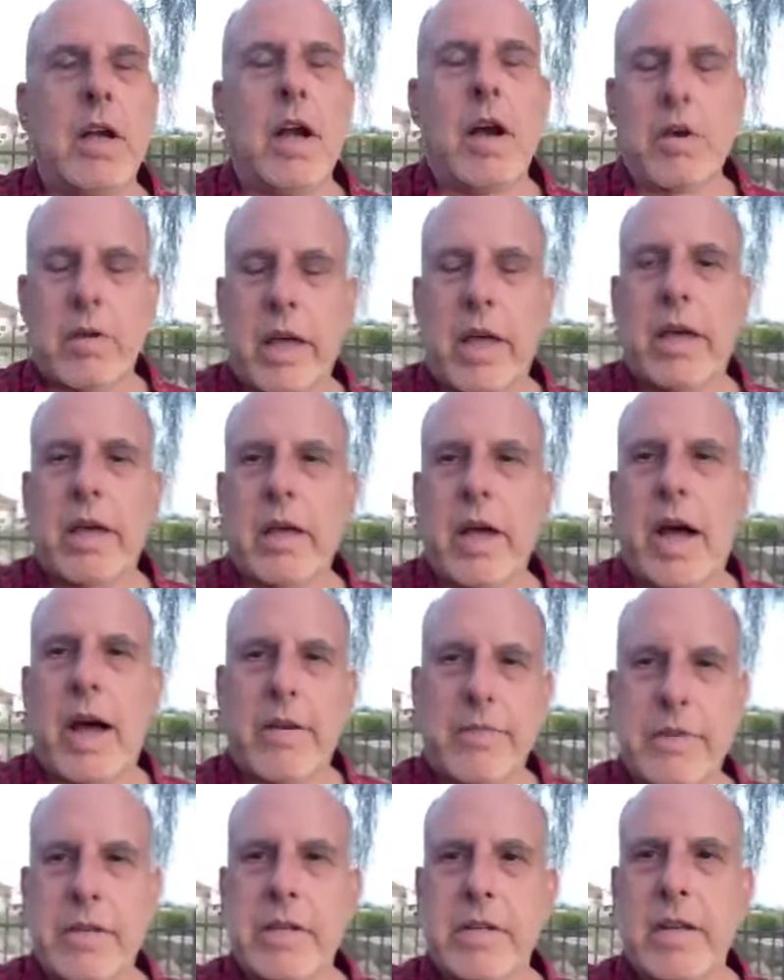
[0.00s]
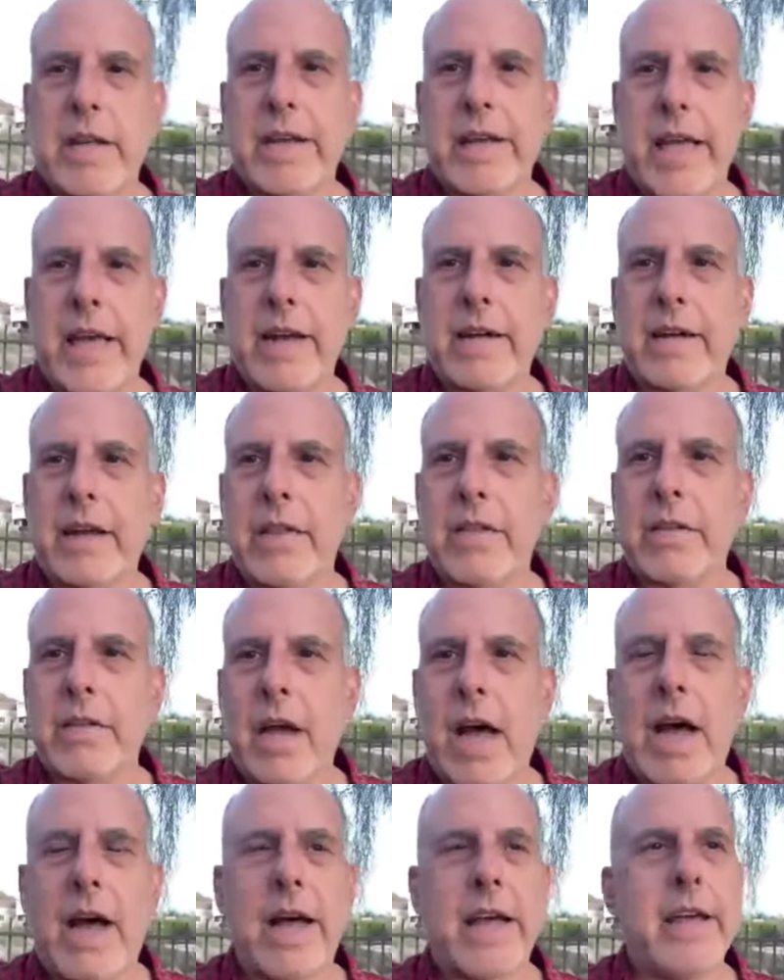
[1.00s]
okay, obviously, again, another
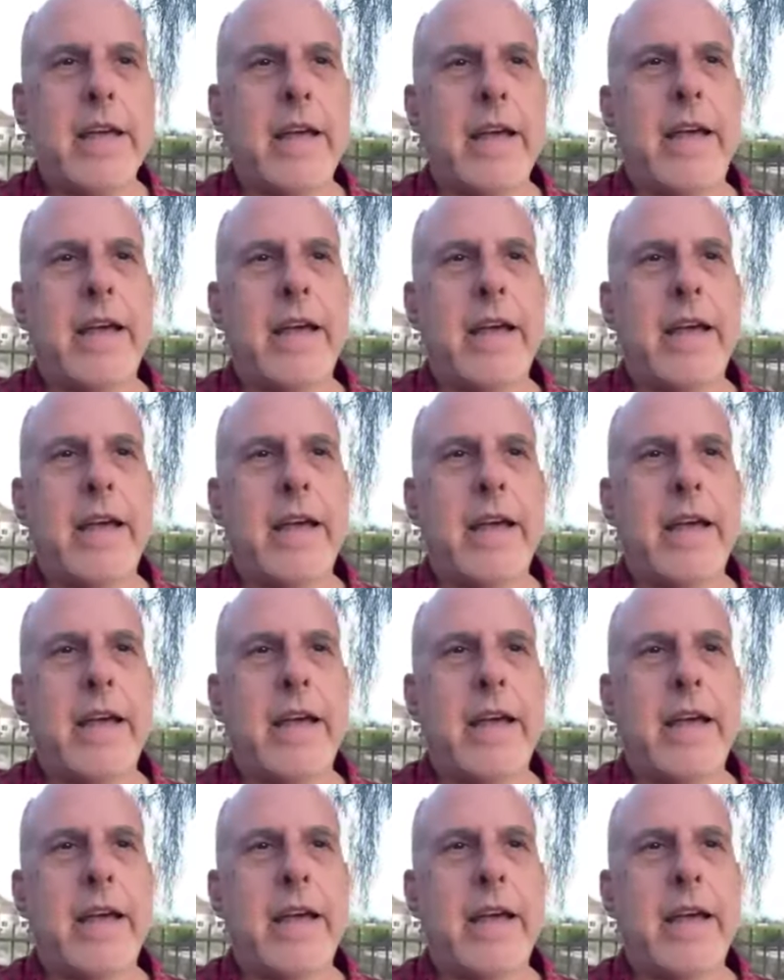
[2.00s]
lie.